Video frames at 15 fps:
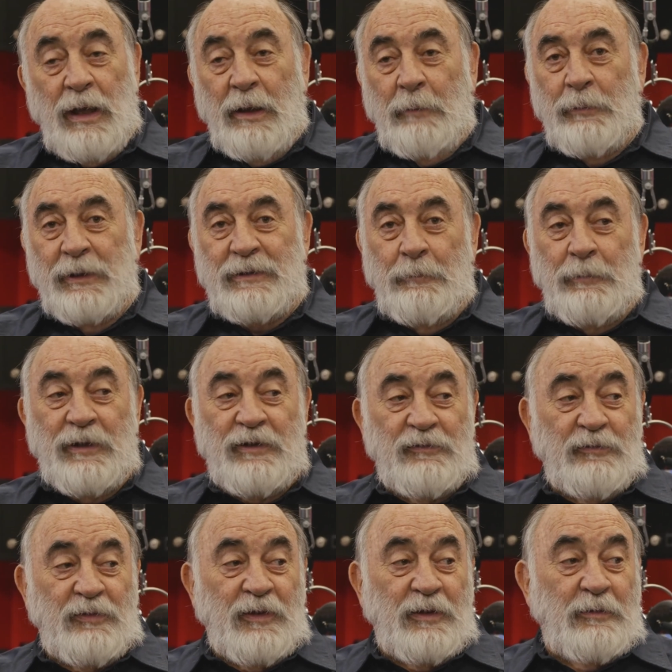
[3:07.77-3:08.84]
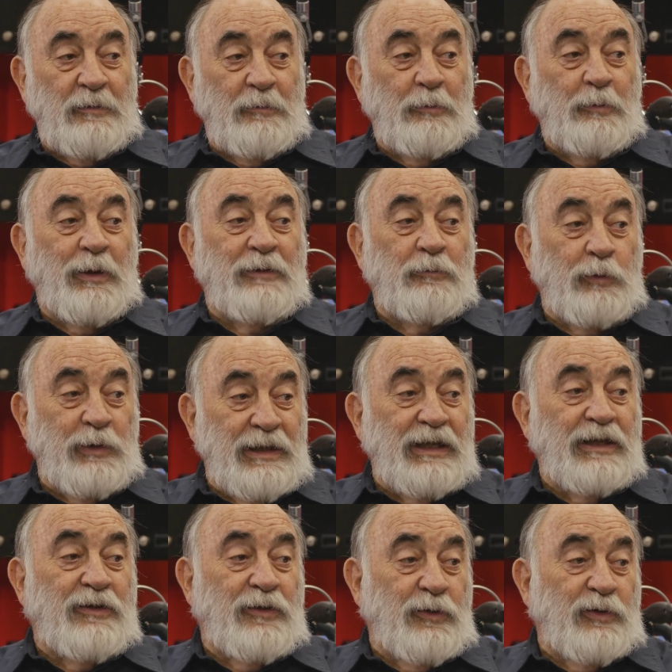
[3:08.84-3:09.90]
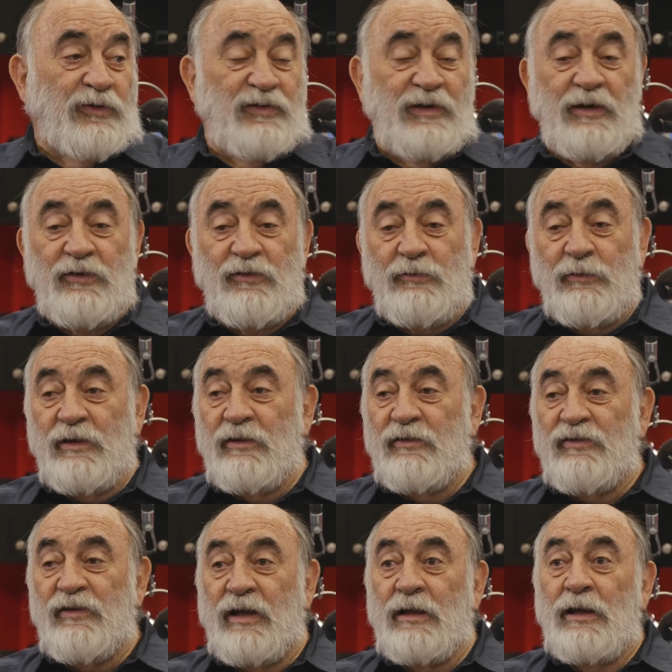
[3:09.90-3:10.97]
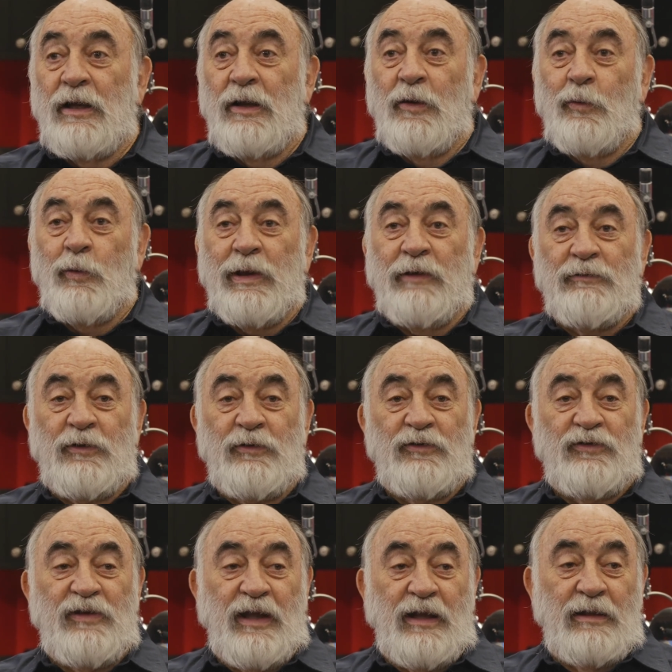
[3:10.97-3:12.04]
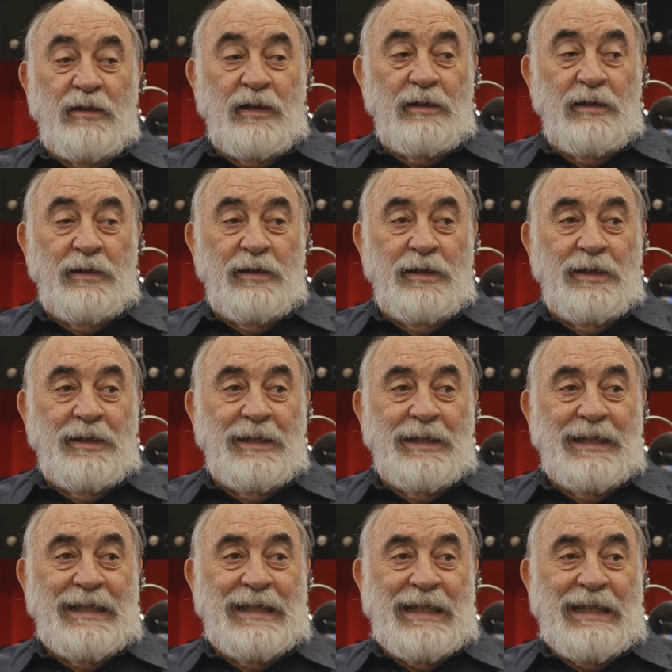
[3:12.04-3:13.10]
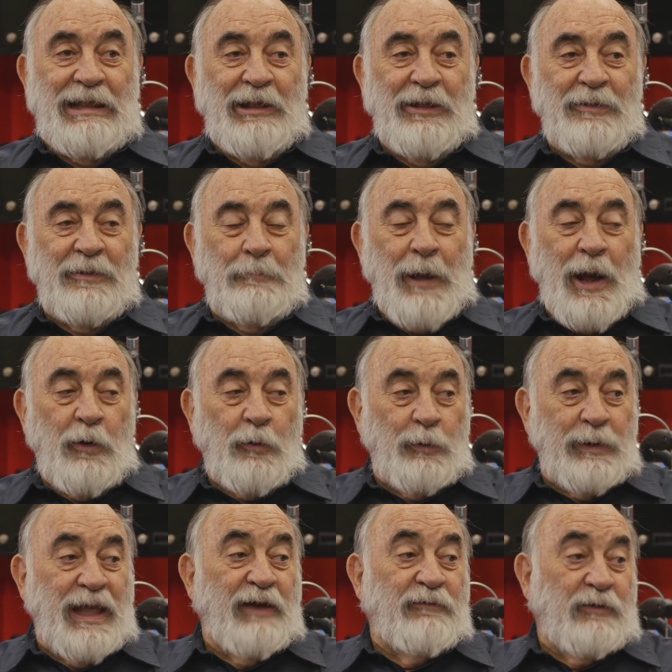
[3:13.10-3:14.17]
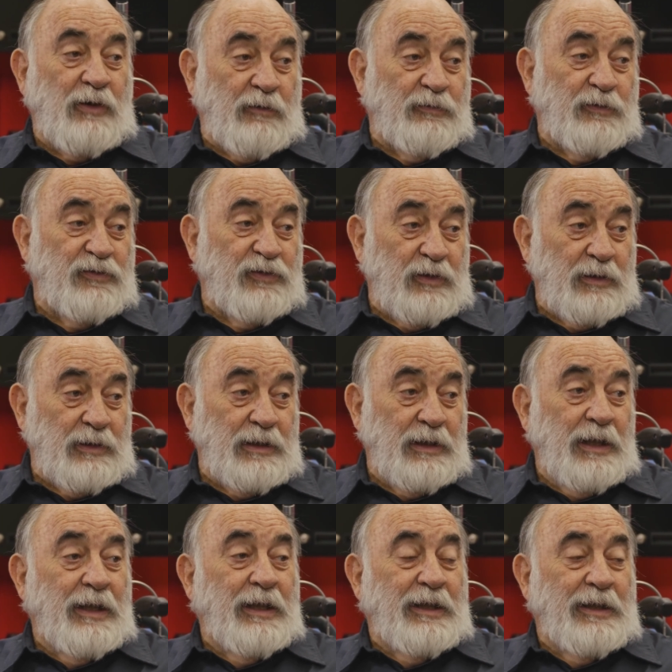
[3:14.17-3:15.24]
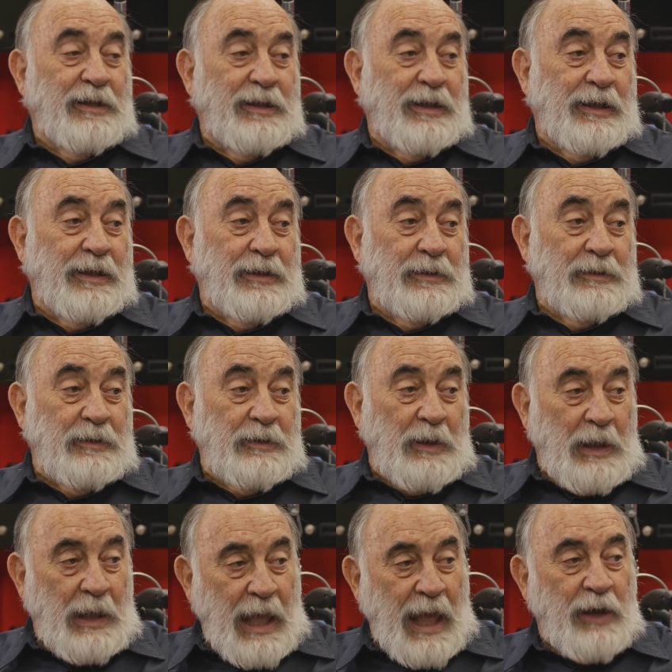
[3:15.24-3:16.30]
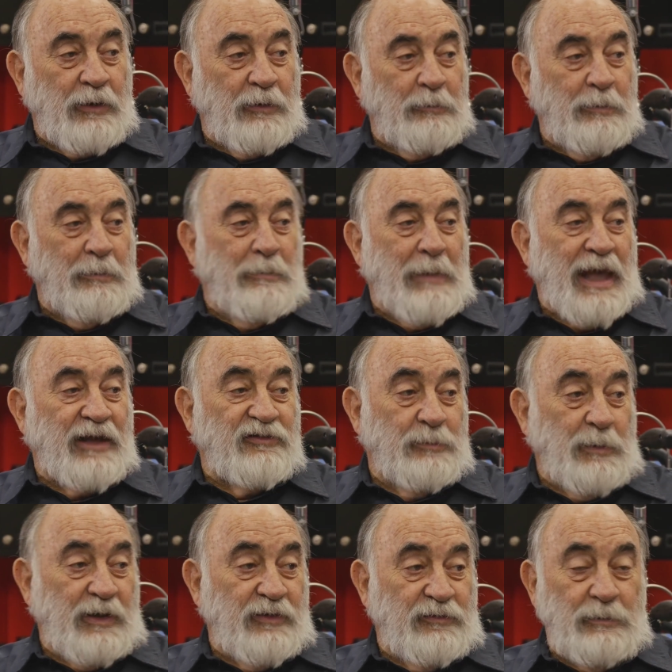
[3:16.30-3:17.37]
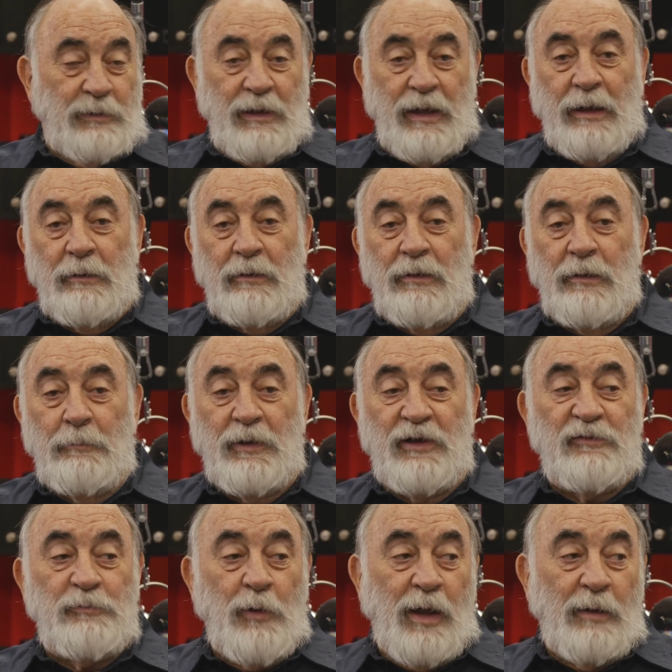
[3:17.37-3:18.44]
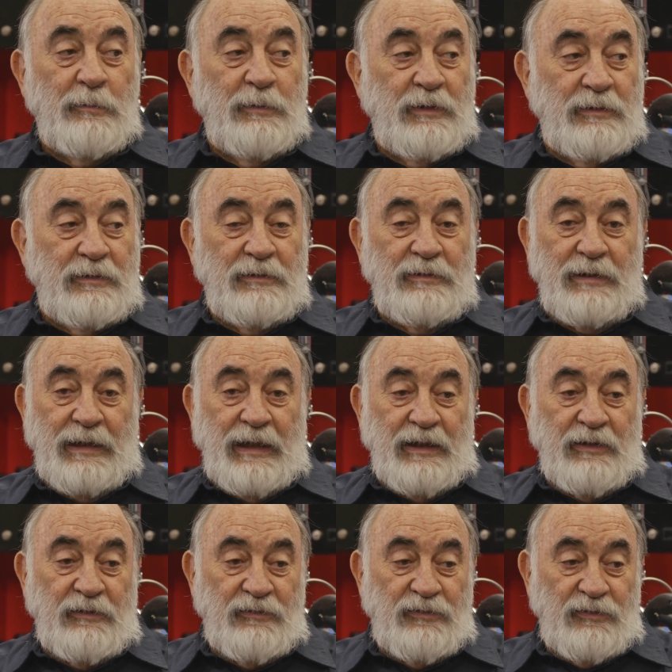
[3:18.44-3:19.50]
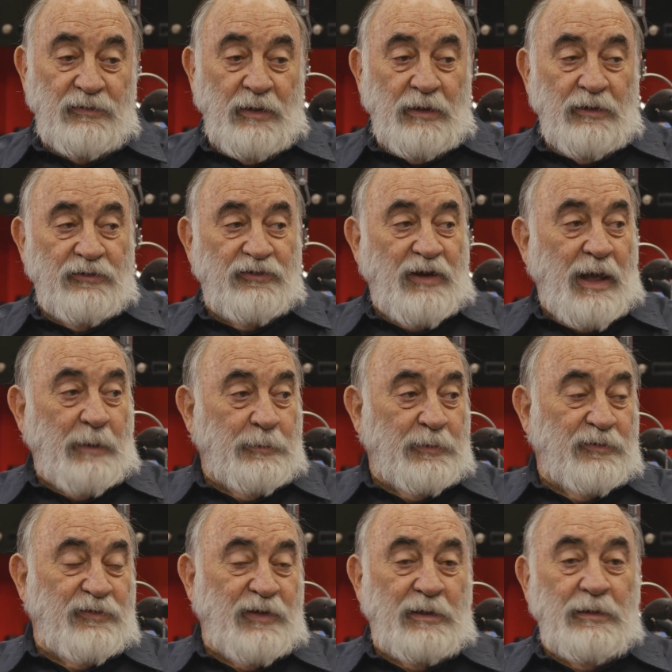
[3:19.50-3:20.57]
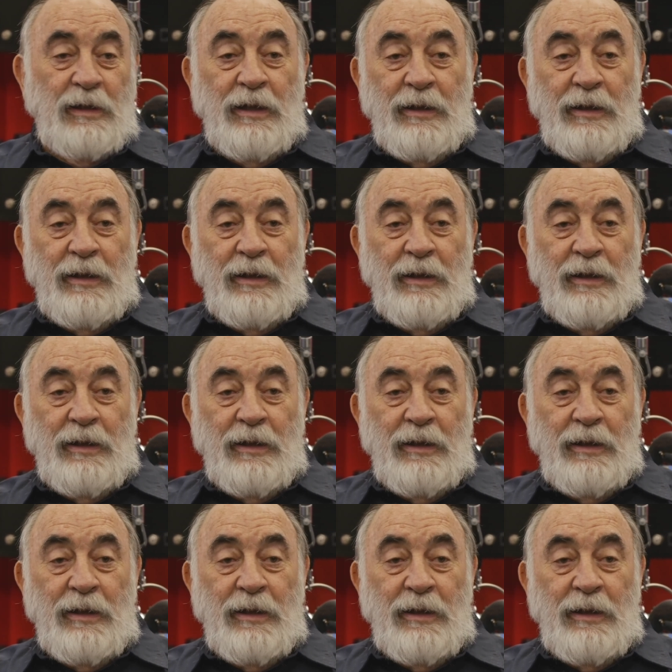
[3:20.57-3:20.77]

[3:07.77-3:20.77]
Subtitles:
But the biggest thing that we need to do as an industry is that we have to understand that the power we have in our facility, how to maximize it. And biggest problem in today's shop is that